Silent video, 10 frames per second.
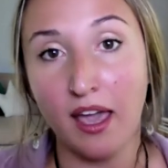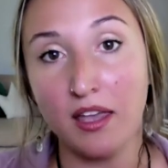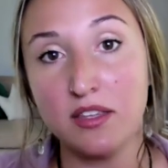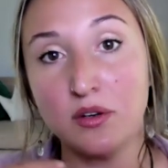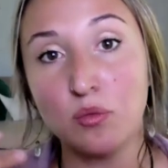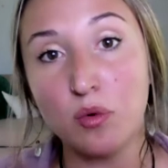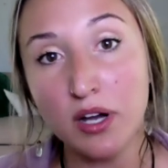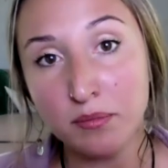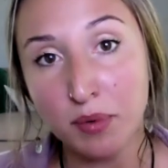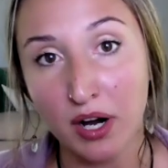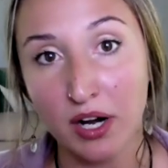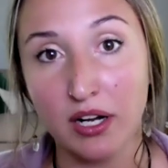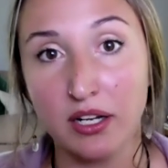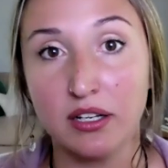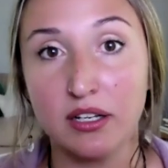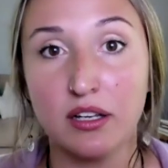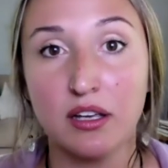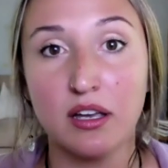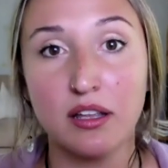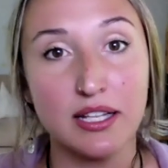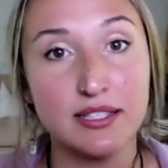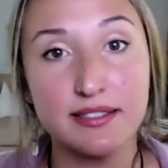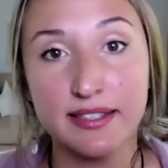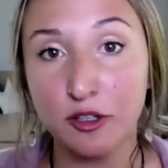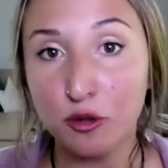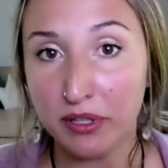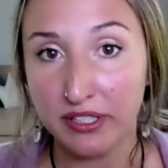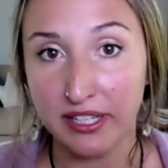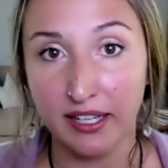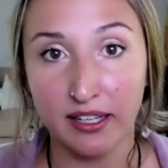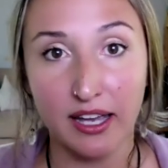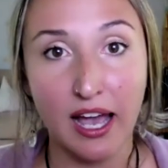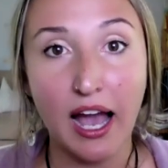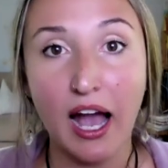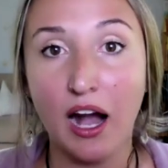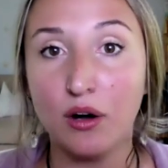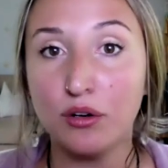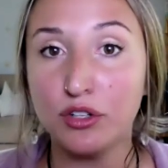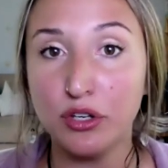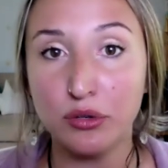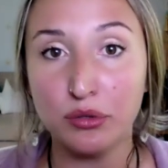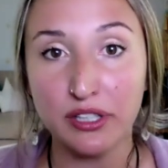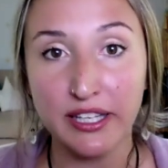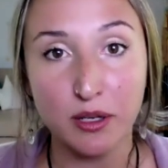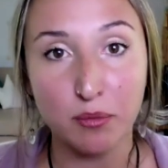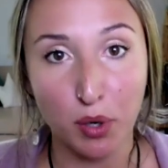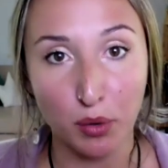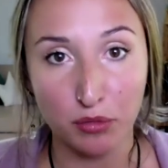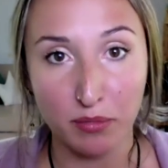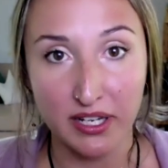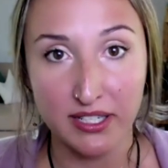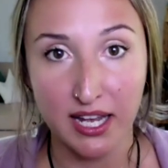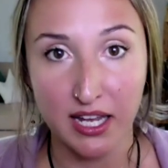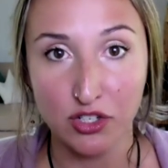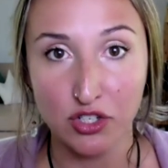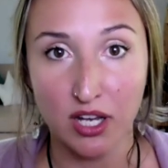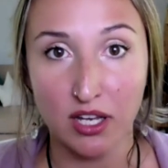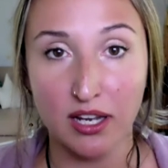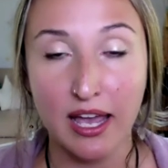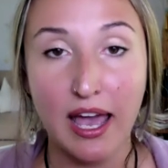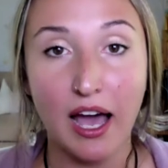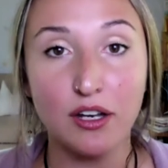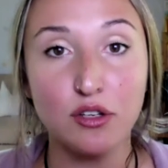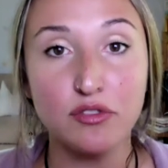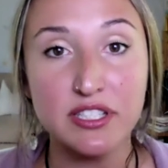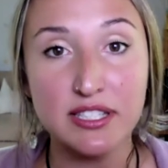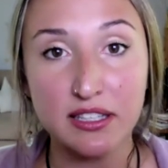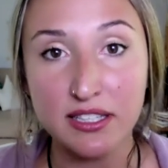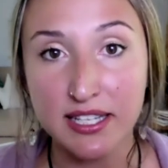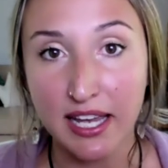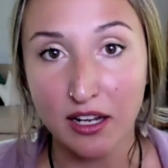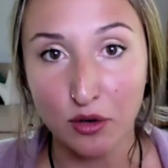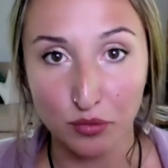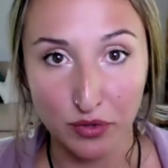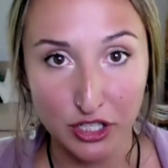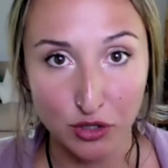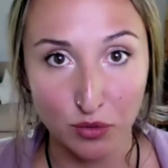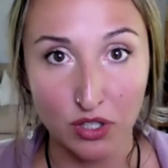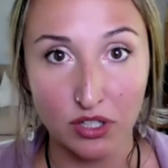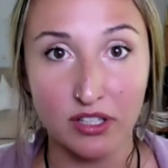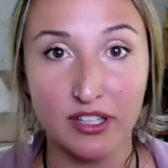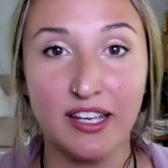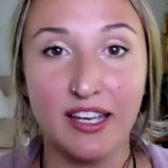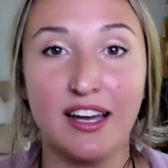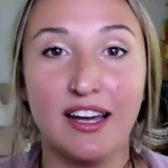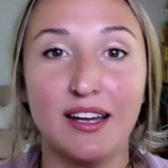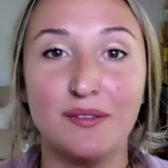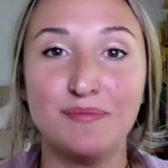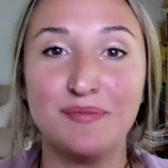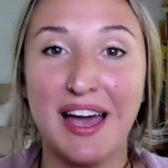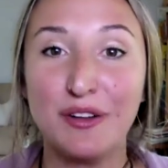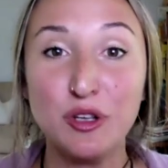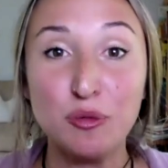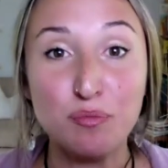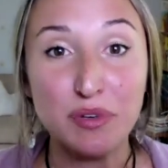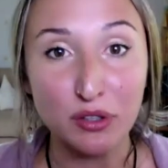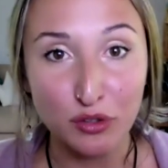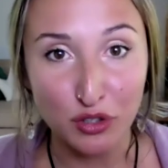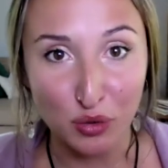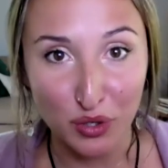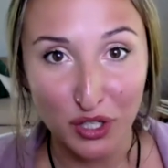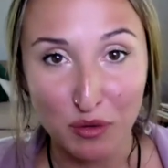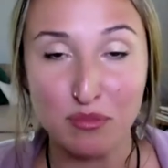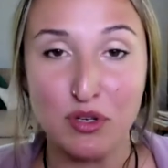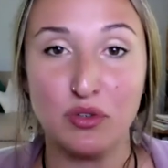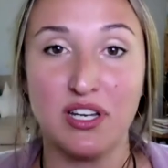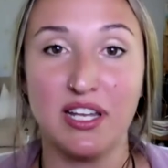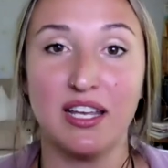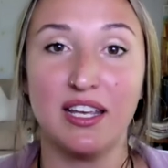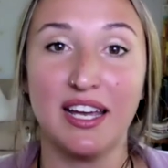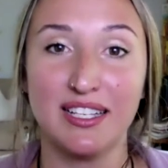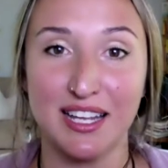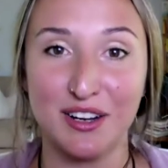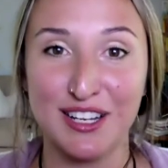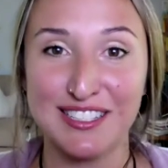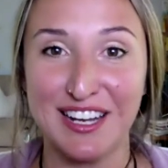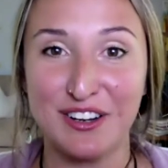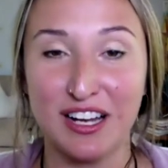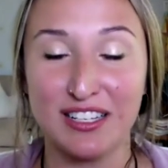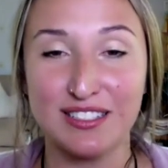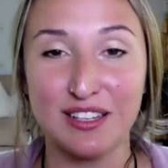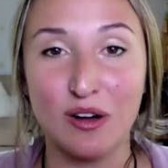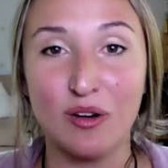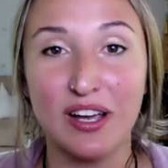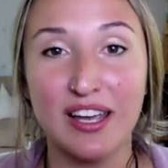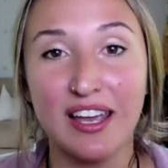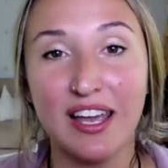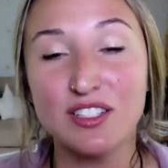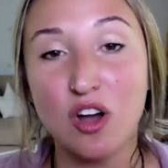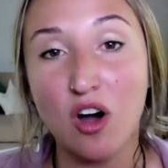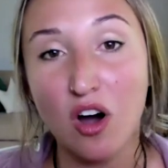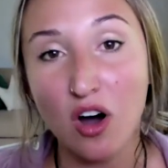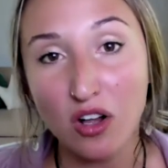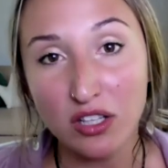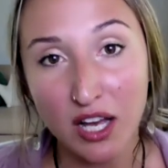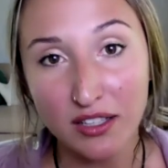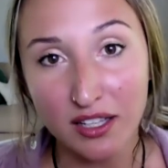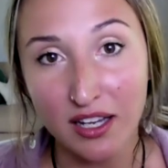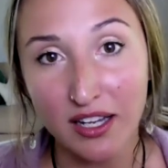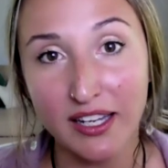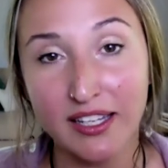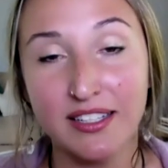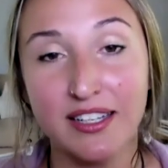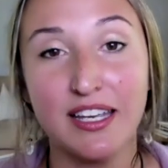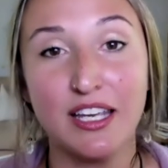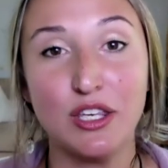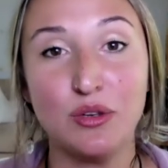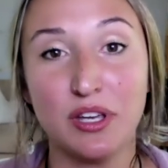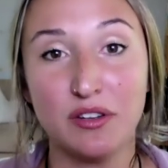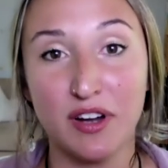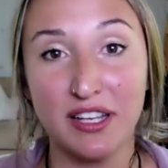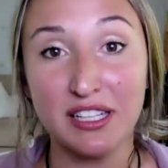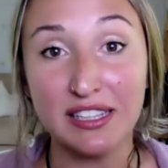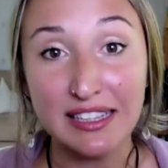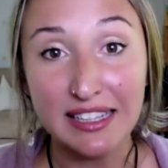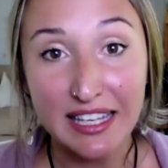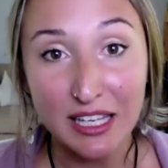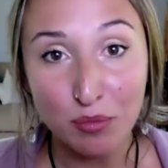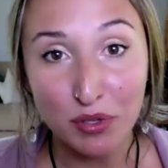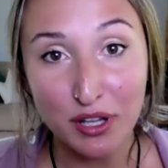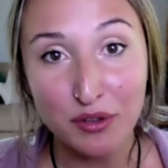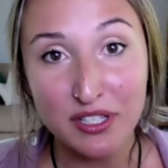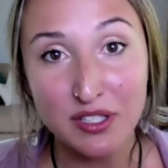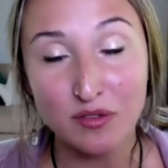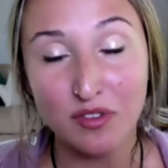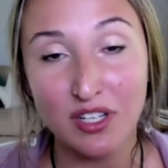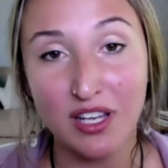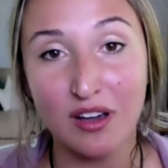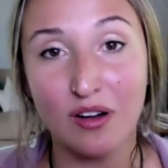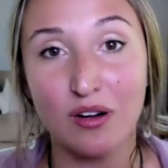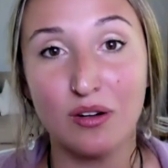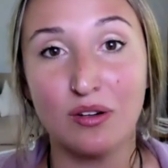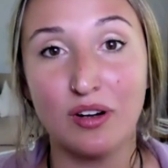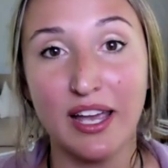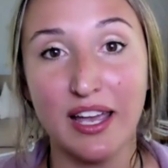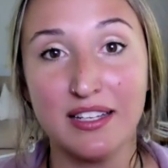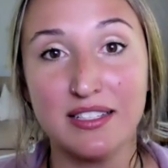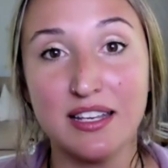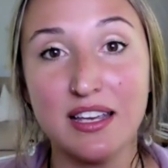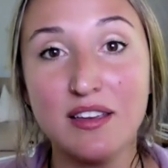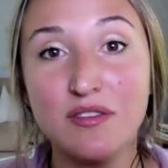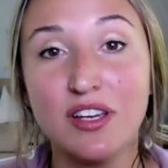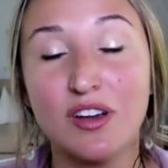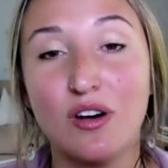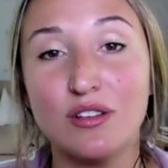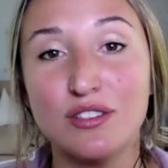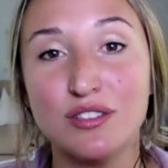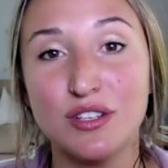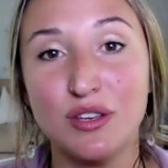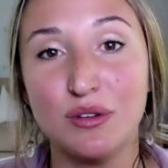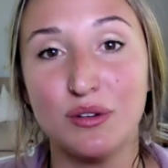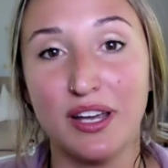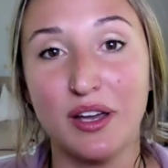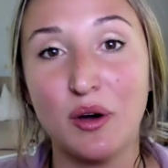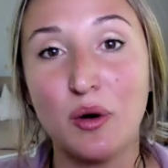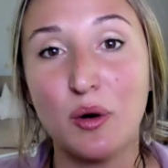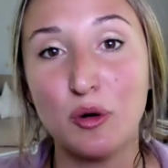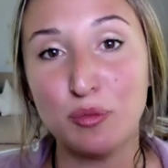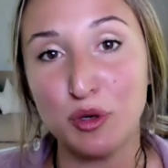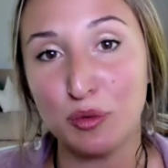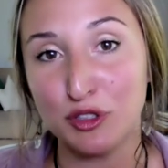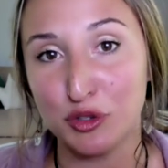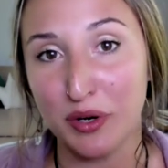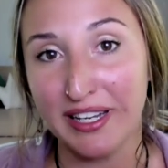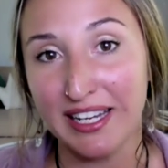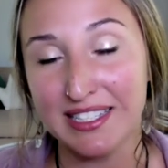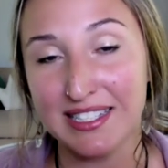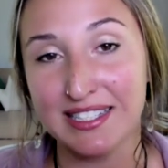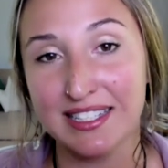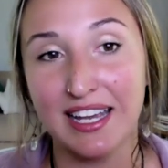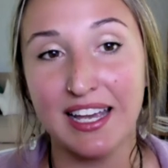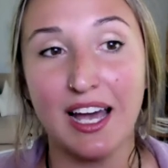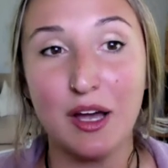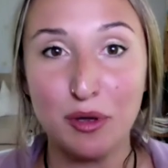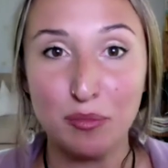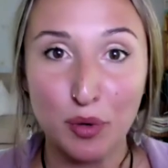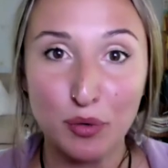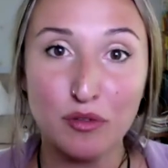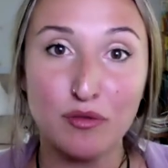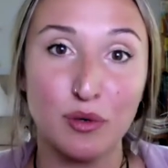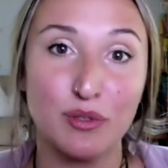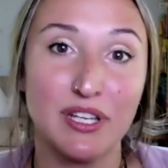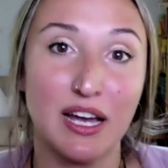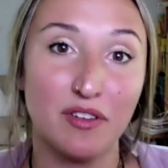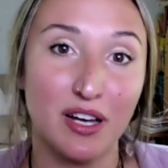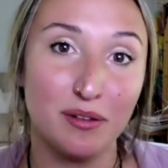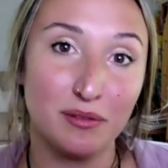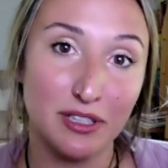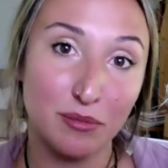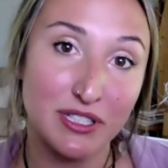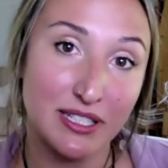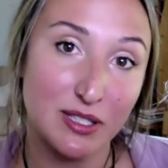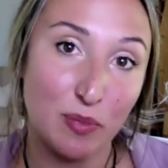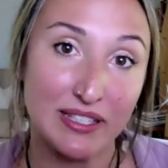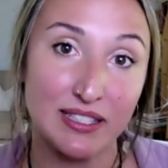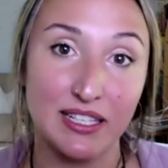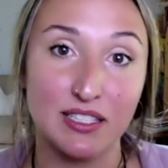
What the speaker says: And then one part that's skill building. How do you lead a potent meditation? How do you facilitate a ritual? How do you build your community, et cetera, et cetera. So it's all online. You can find the link below this video. And if it calls to you, I hope you will join us. And both of those have limited spacing.